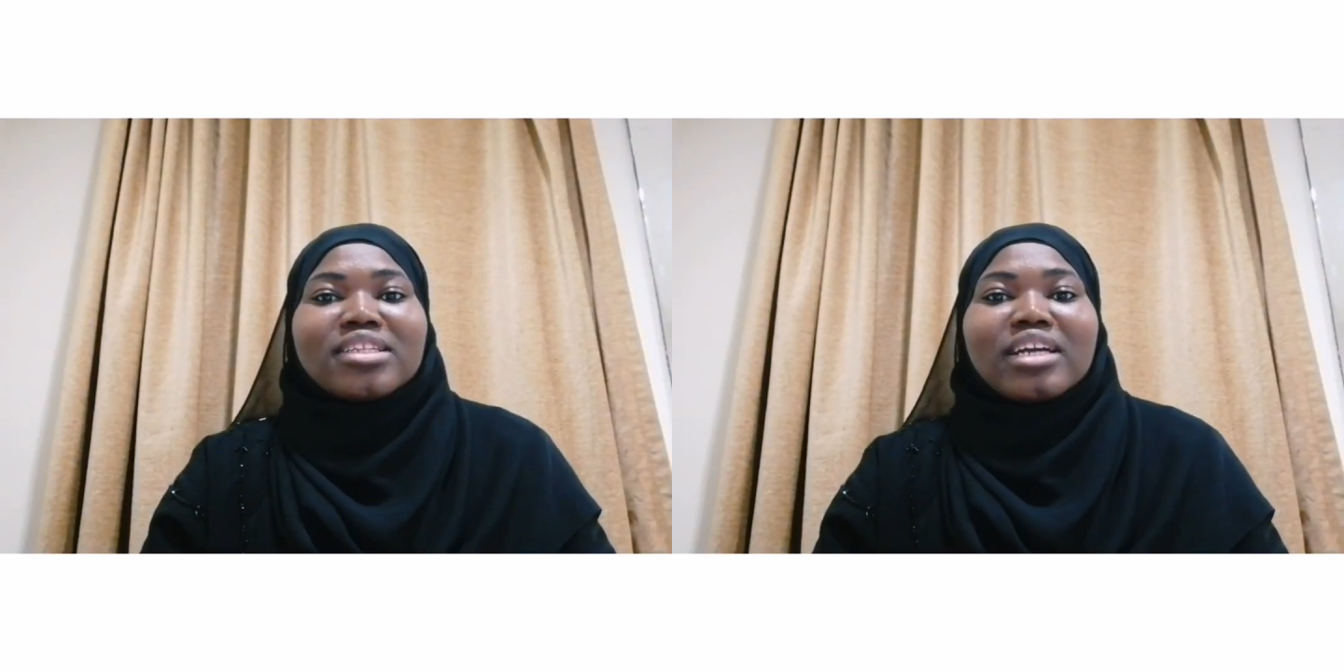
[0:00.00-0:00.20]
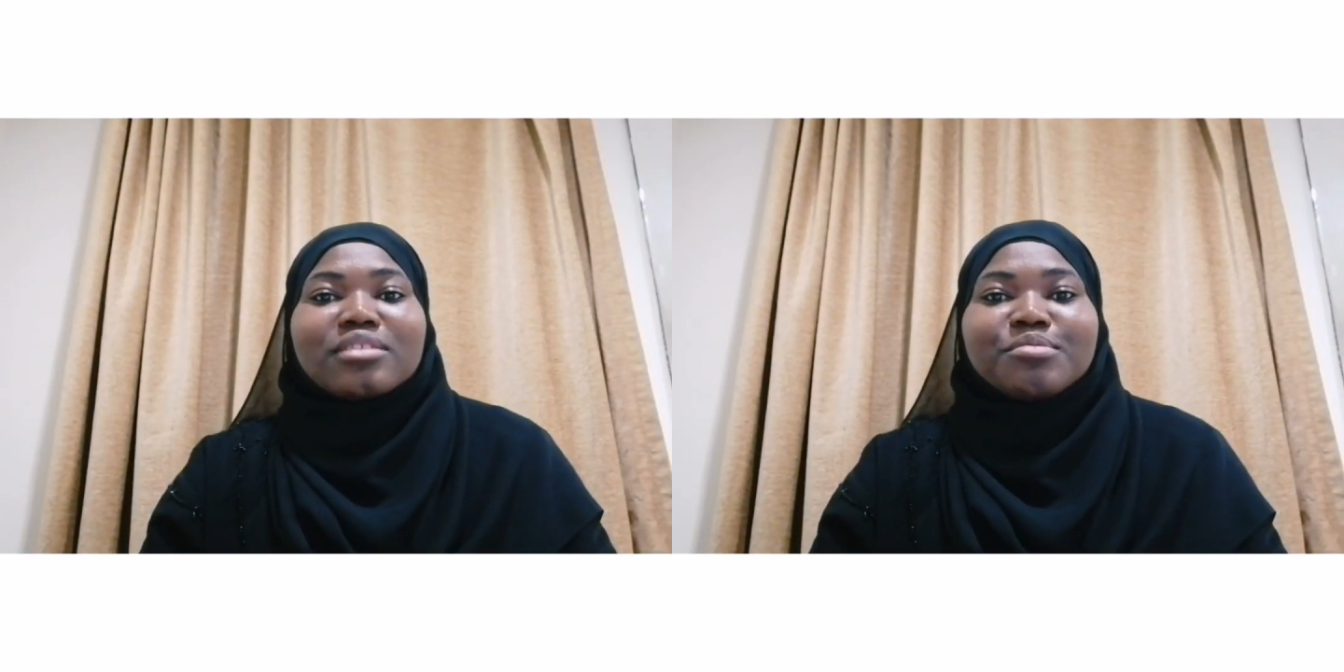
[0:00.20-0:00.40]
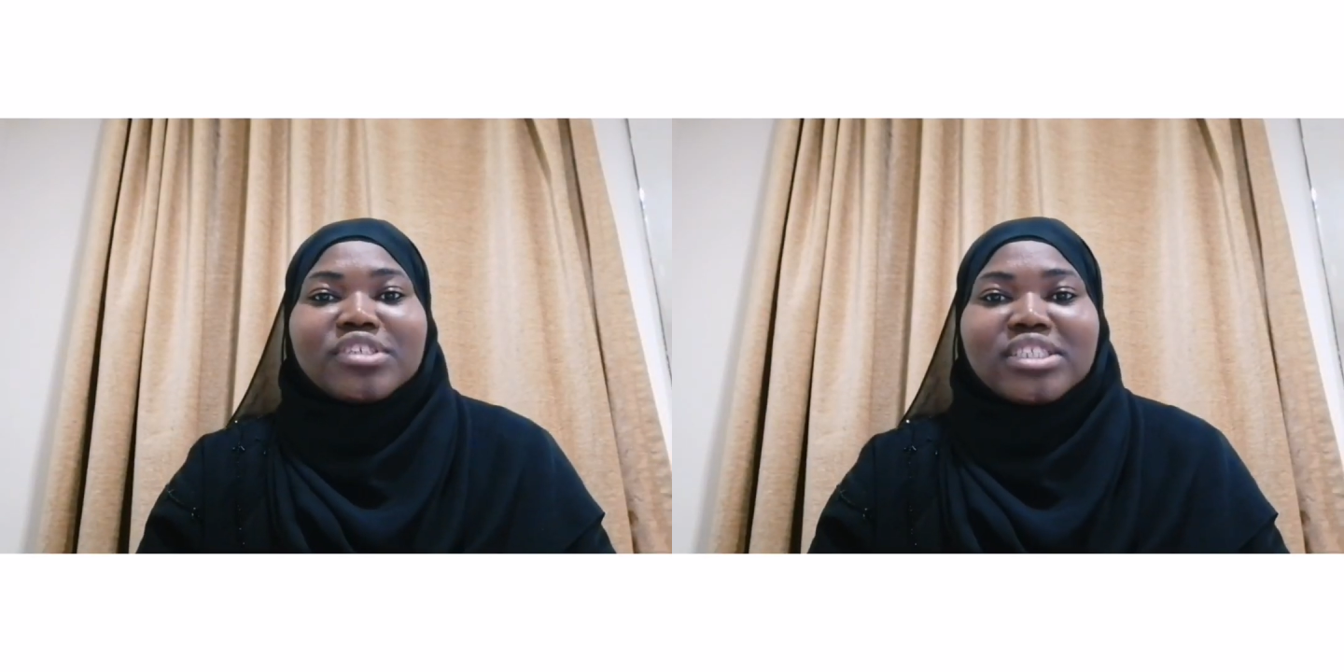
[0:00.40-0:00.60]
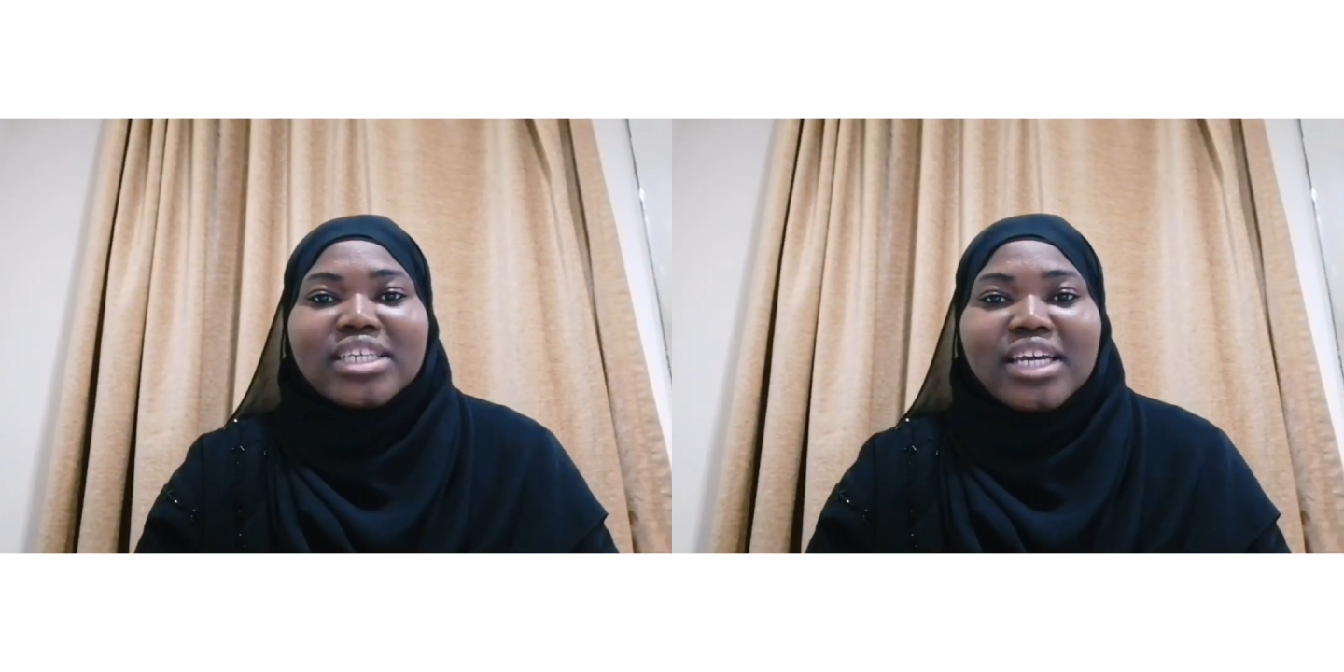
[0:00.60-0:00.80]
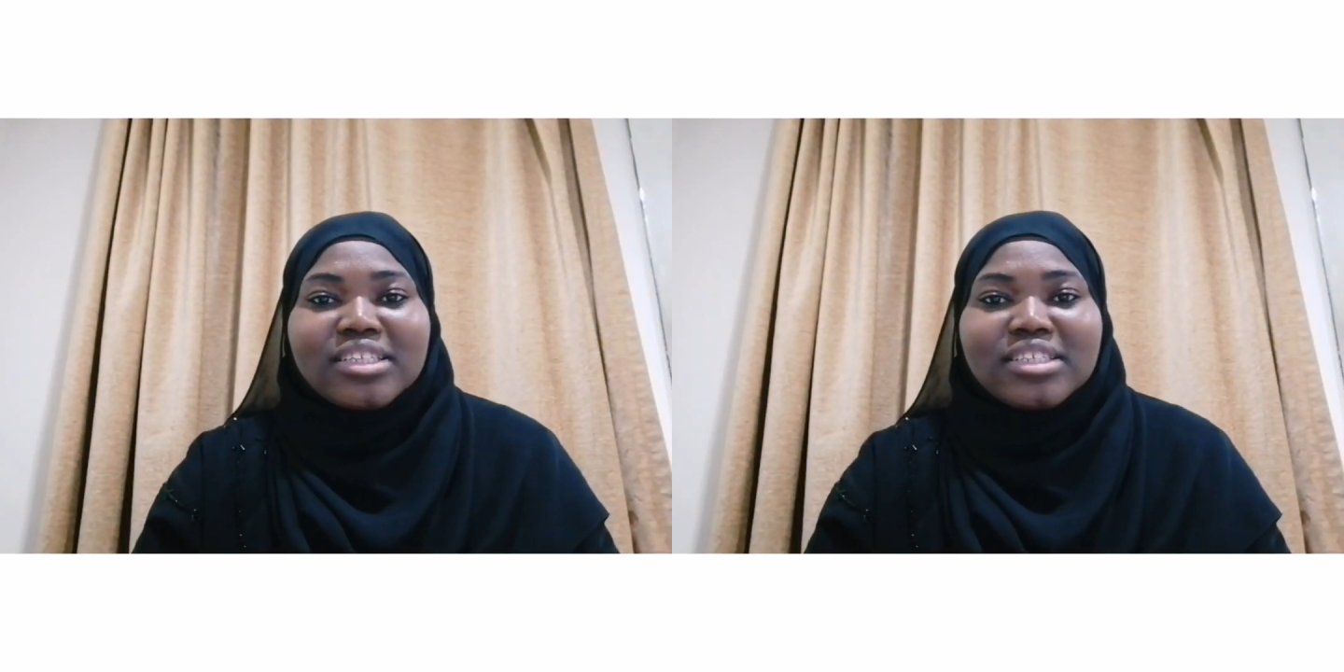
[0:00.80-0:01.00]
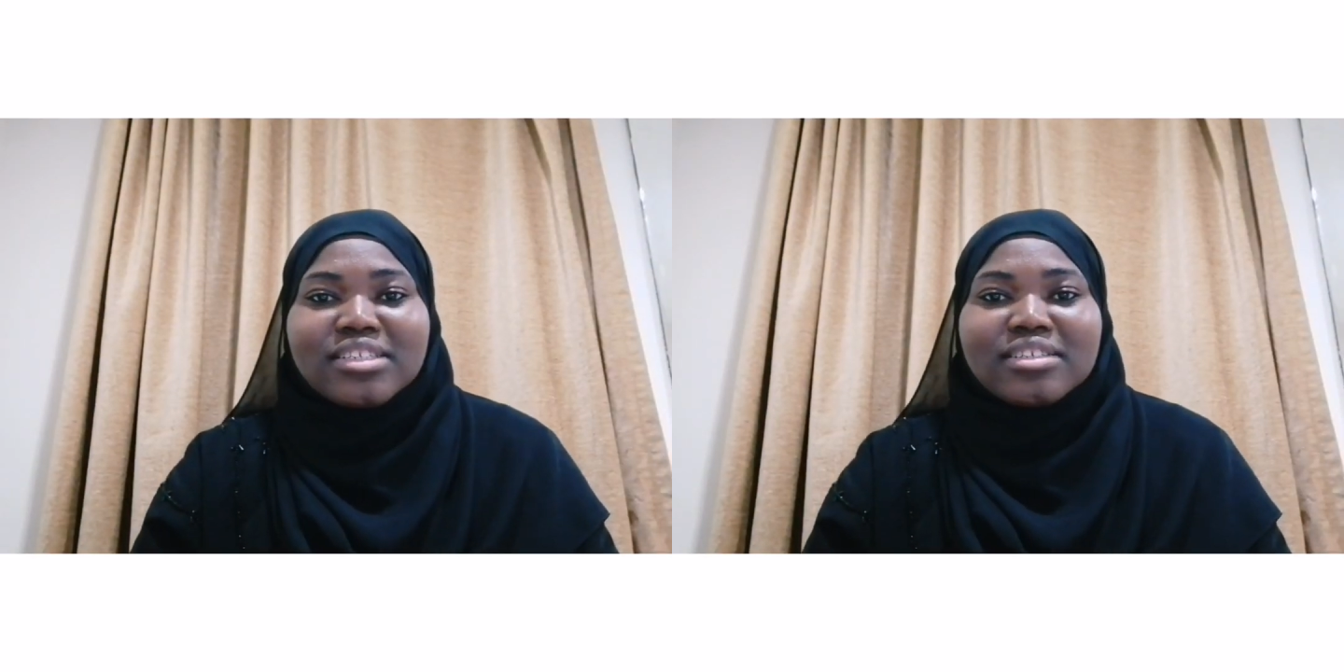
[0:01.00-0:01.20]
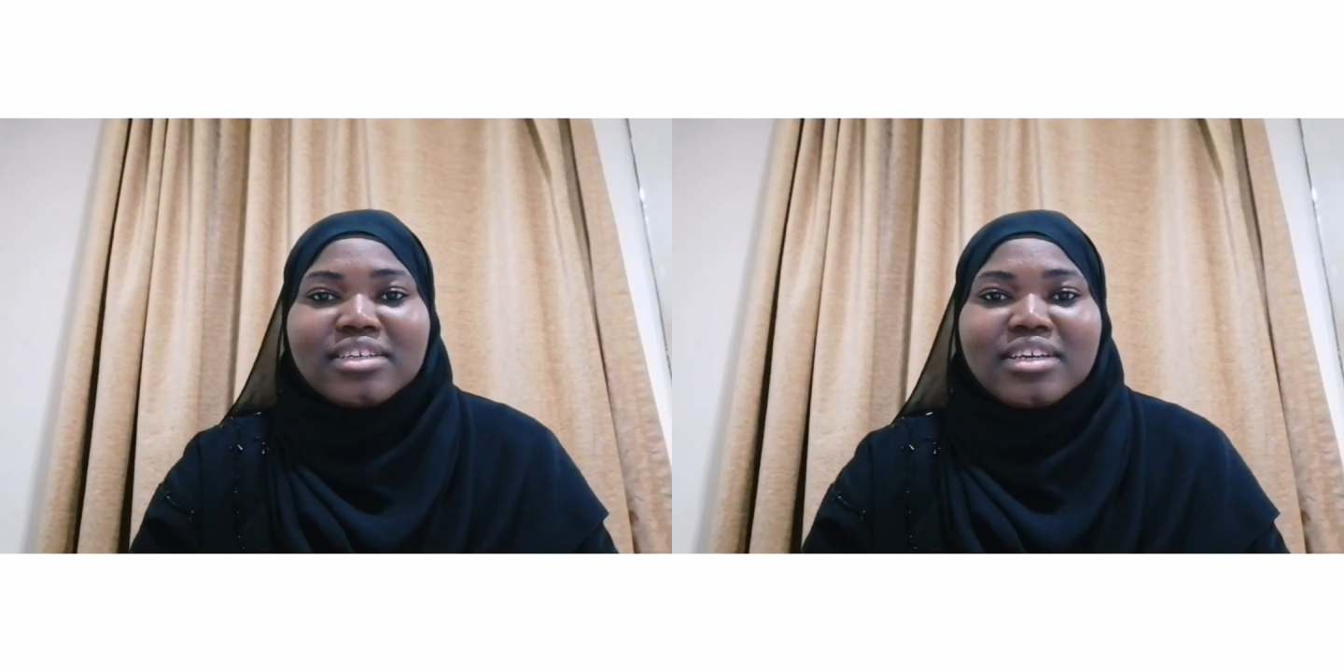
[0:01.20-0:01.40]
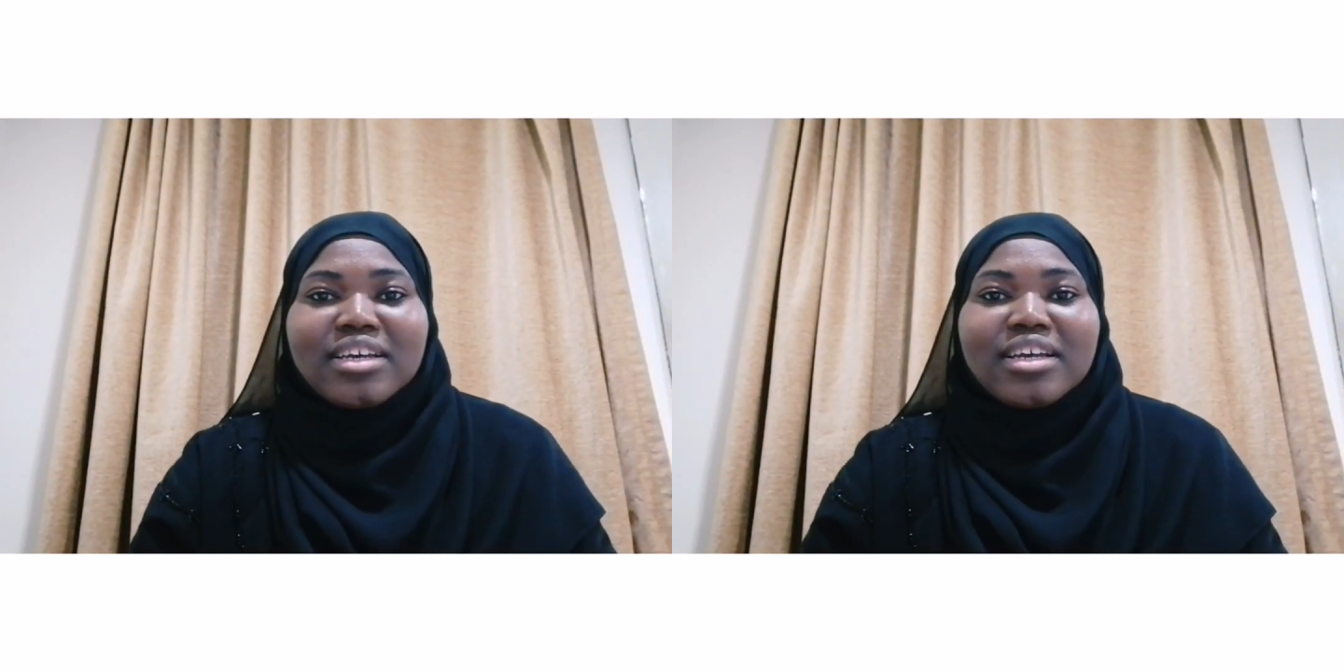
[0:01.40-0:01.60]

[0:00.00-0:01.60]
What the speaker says: that protects,